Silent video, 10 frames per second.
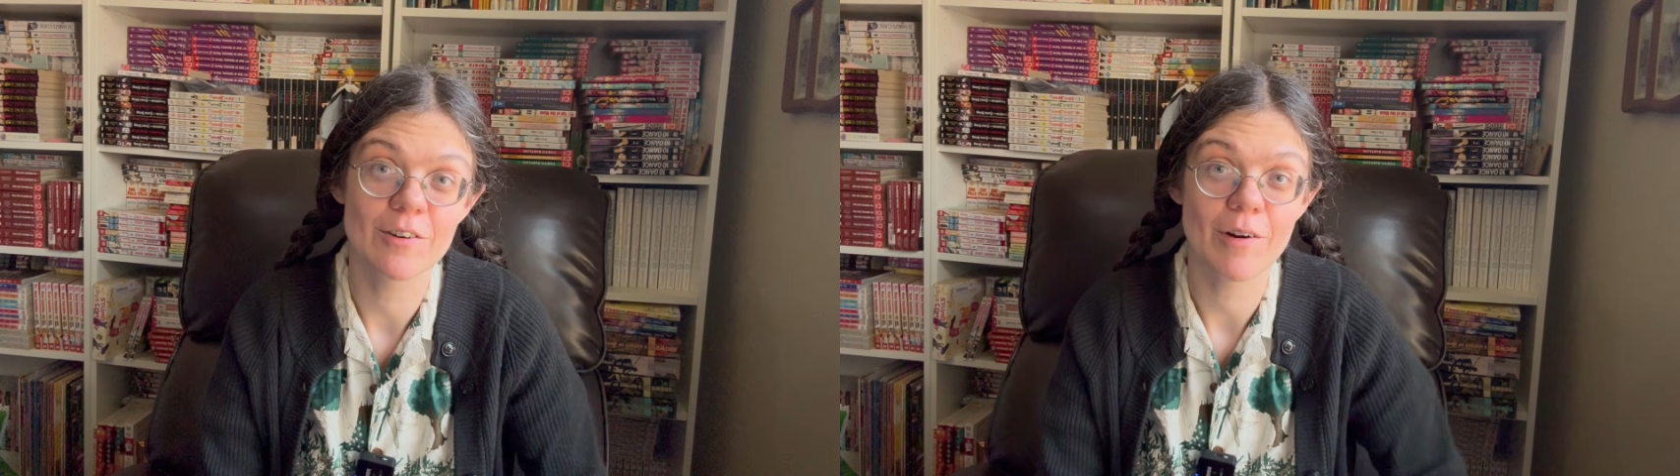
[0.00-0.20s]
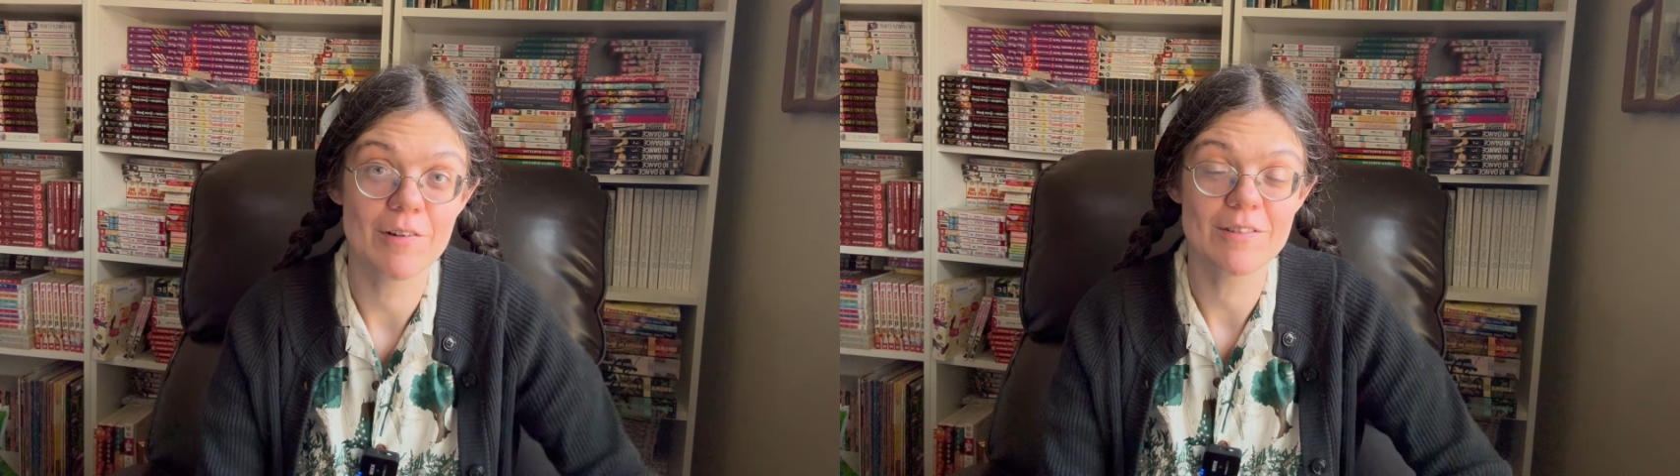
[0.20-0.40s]

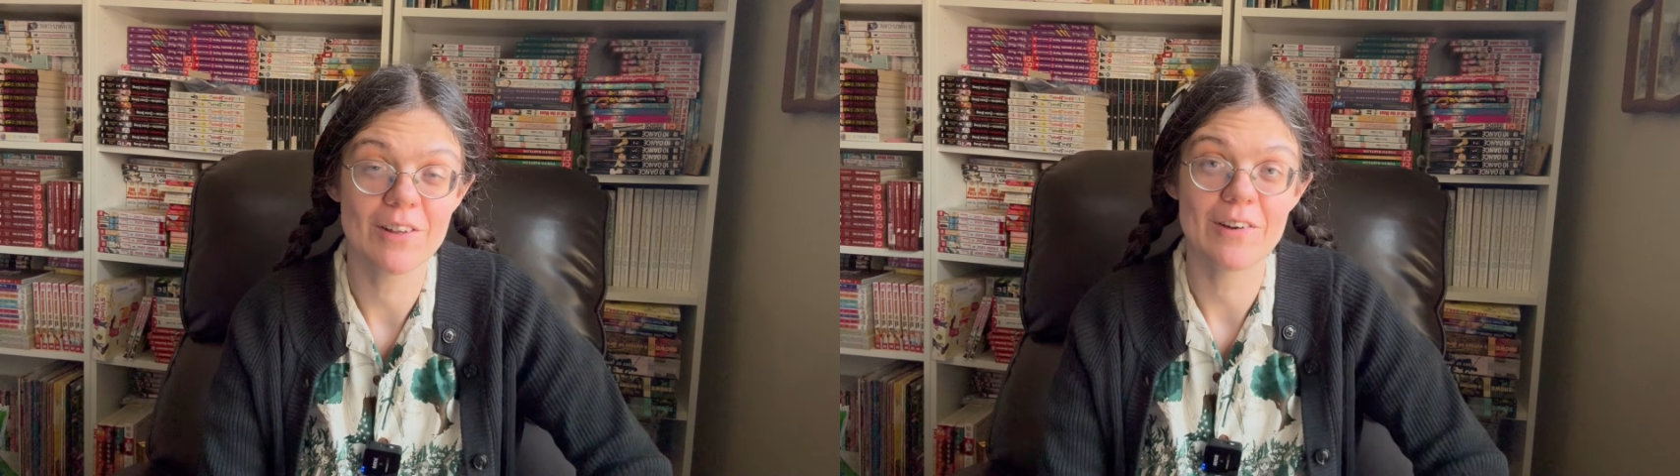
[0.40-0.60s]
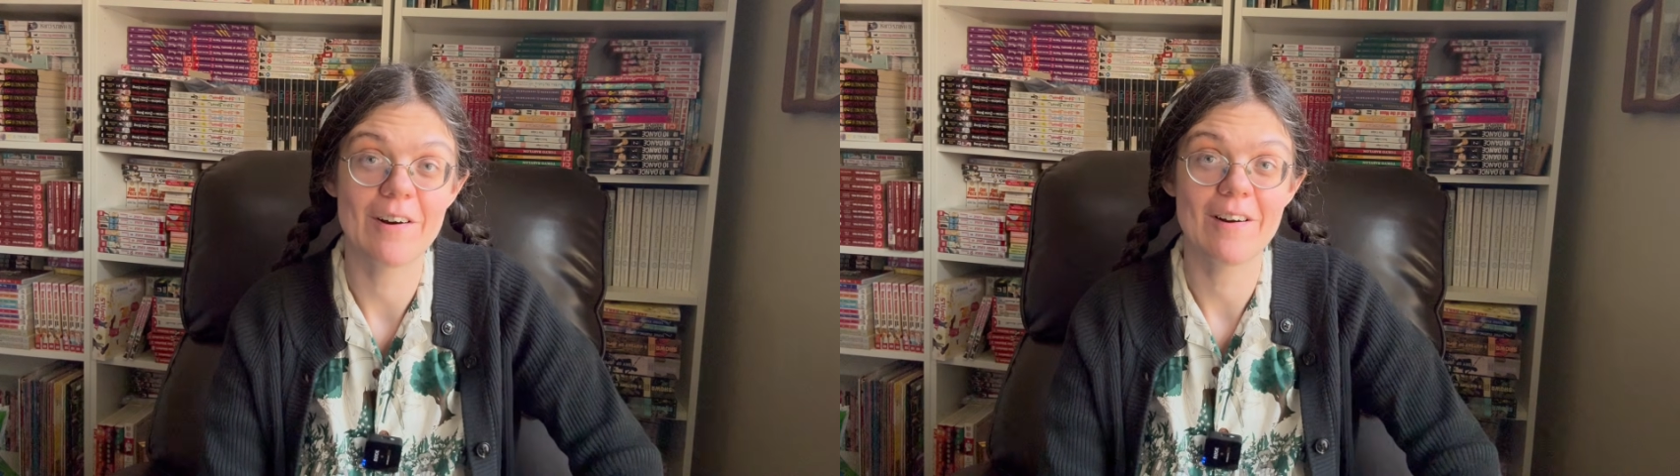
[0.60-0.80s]
growth
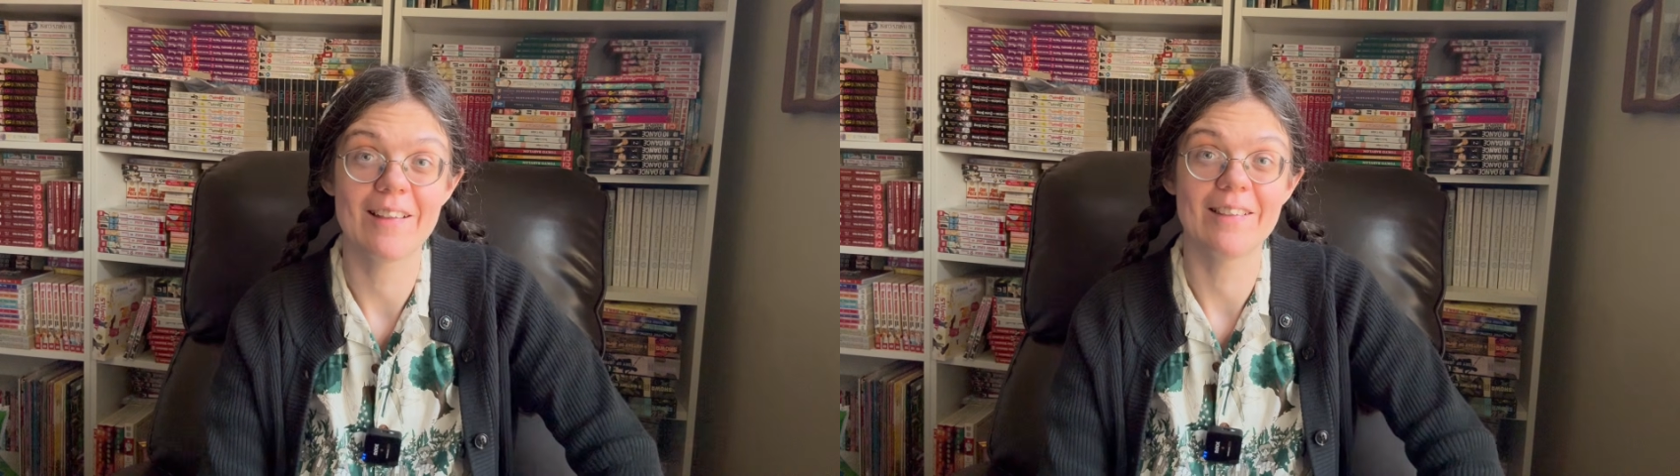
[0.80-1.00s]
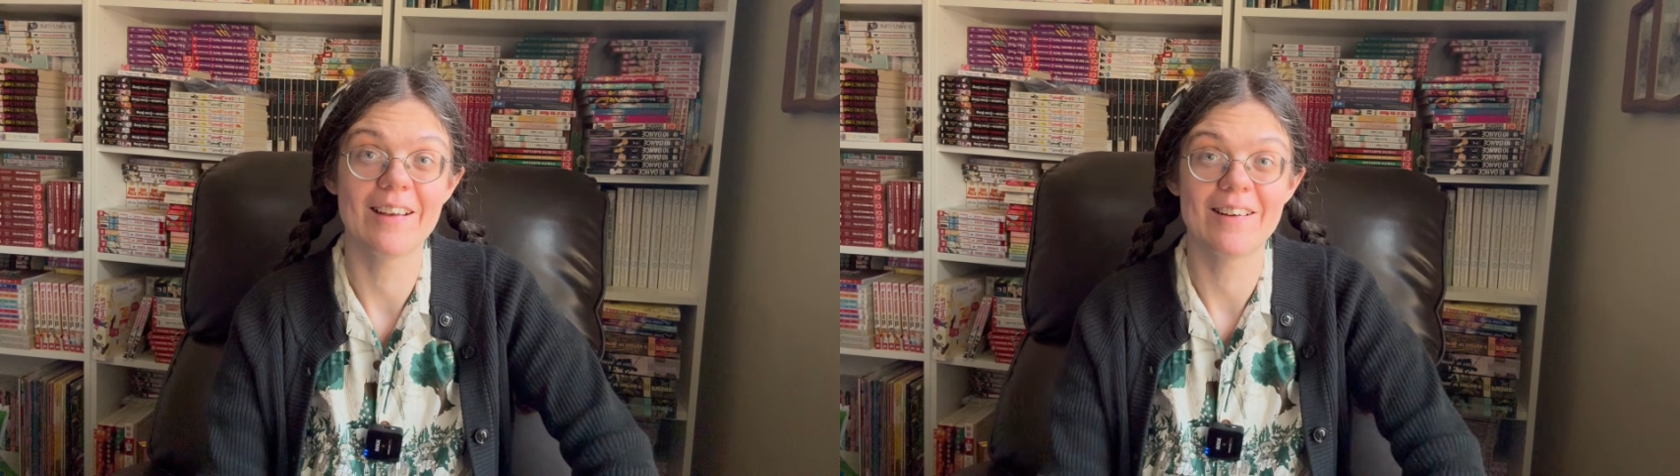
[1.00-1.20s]
arc
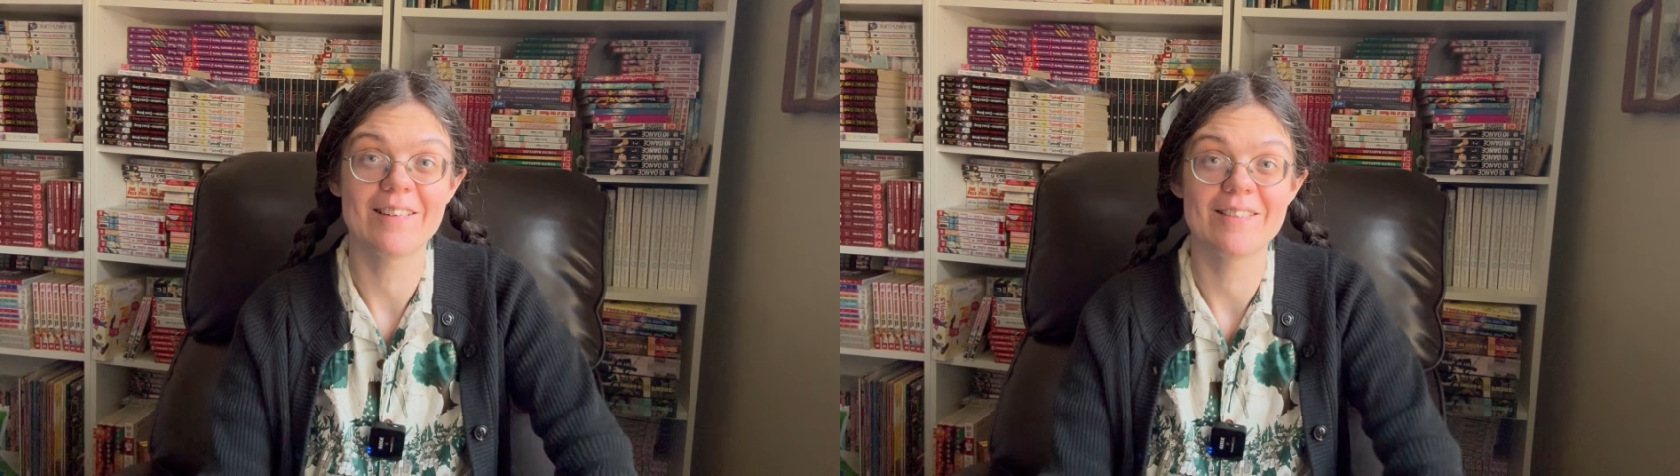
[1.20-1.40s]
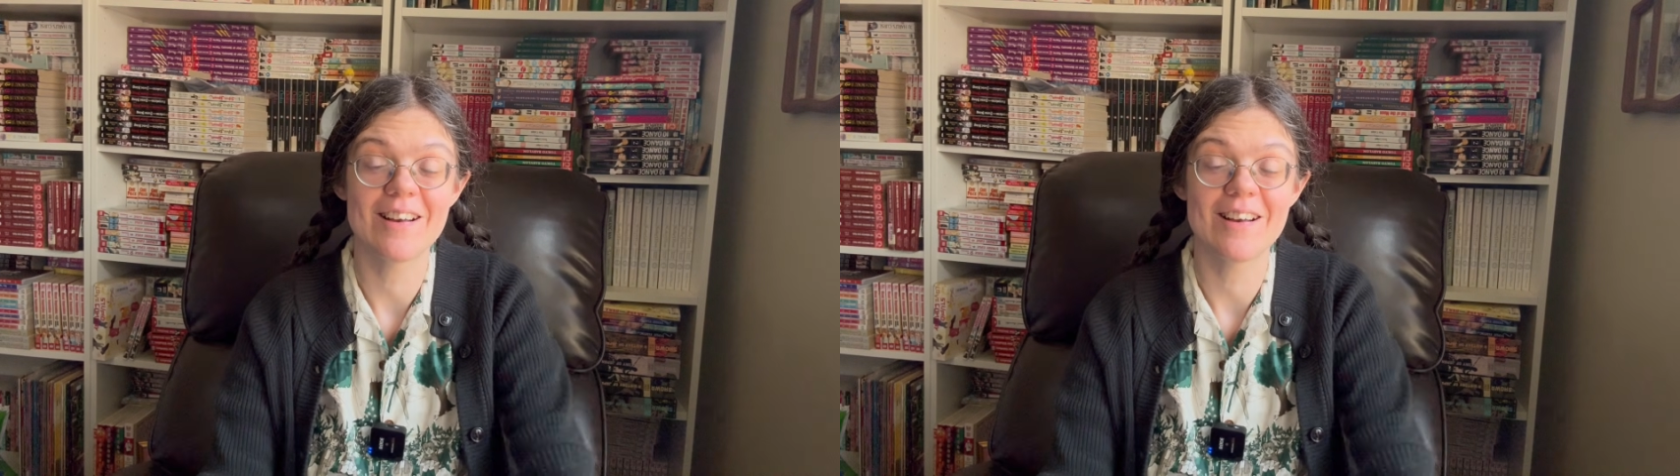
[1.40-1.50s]
in there.